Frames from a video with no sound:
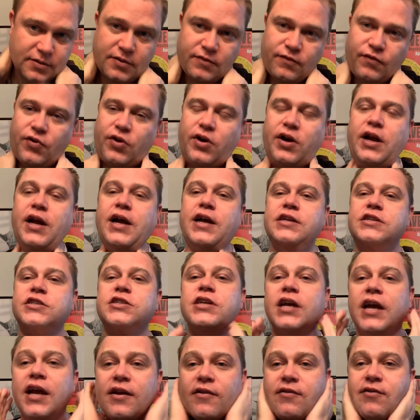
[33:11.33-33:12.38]
If you're a head
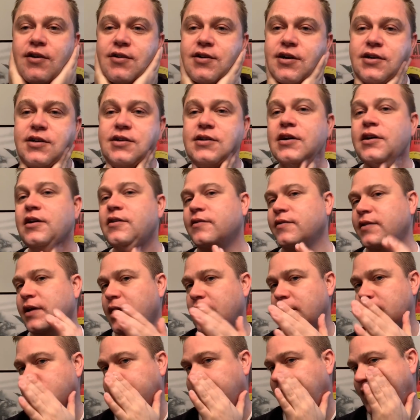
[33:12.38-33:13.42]
shaver, all
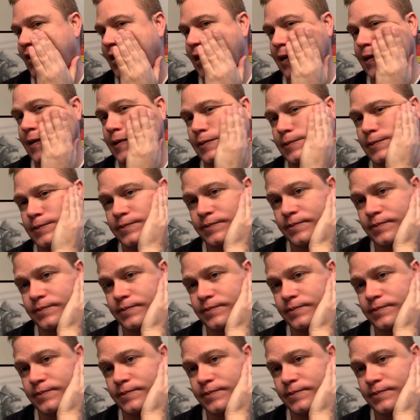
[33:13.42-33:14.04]
that's fine.